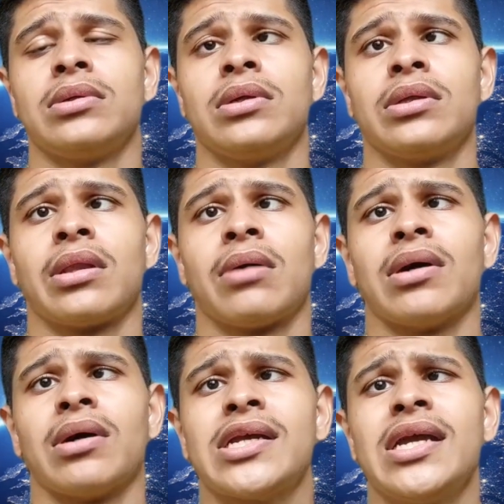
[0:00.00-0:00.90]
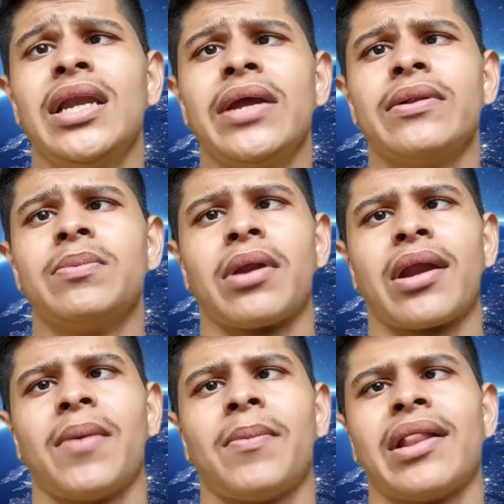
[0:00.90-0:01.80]
The machine level
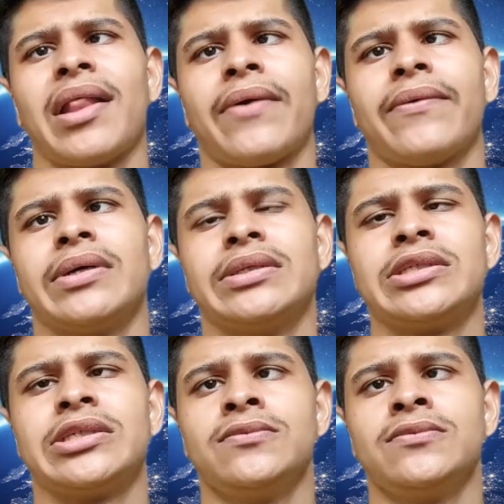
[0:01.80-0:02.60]
programming language